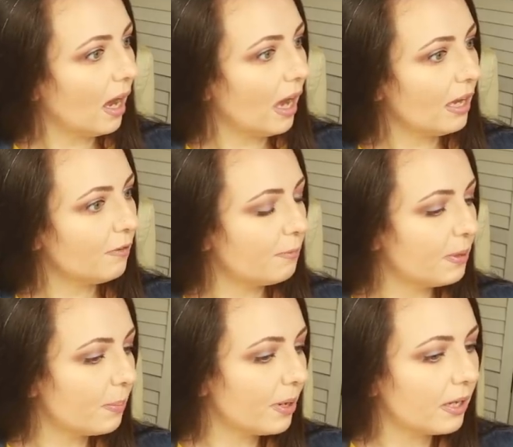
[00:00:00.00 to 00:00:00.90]
I've
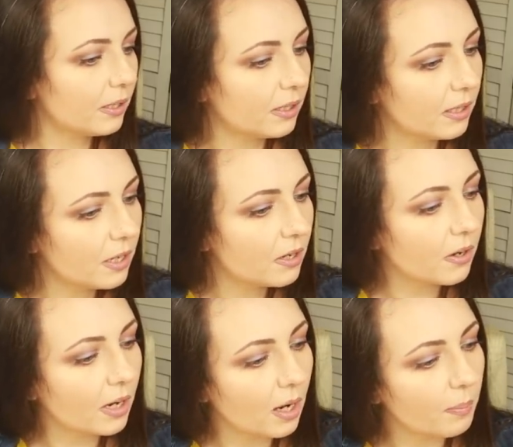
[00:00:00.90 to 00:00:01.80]
prepared here
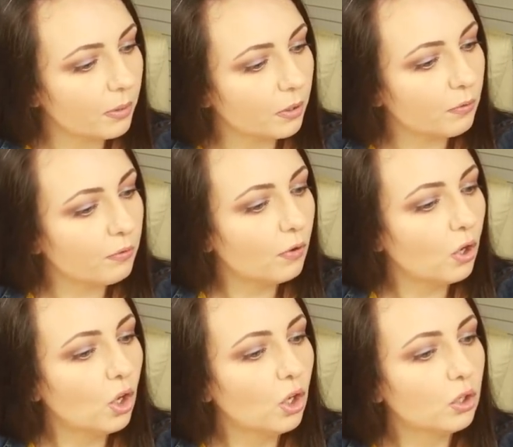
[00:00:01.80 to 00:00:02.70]
a couple of
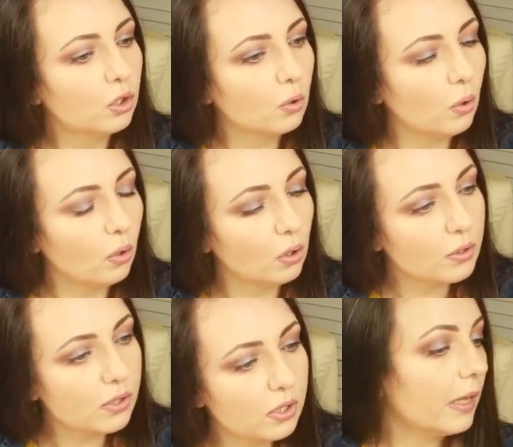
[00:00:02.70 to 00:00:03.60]

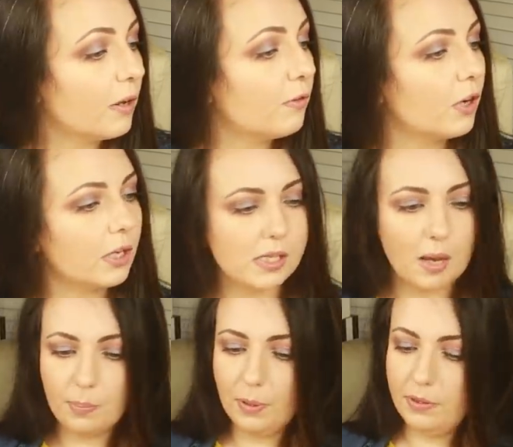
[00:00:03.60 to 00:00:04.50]
dolls. Like for
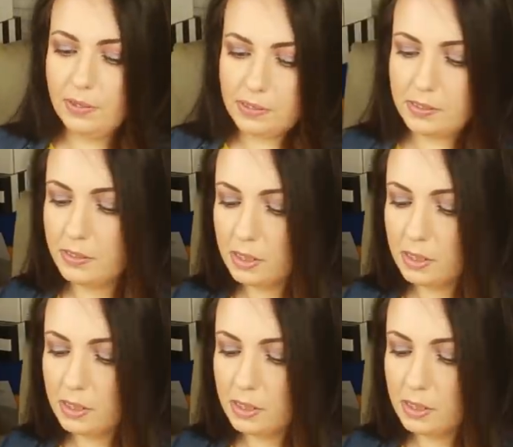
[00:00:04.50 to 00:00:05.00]
example this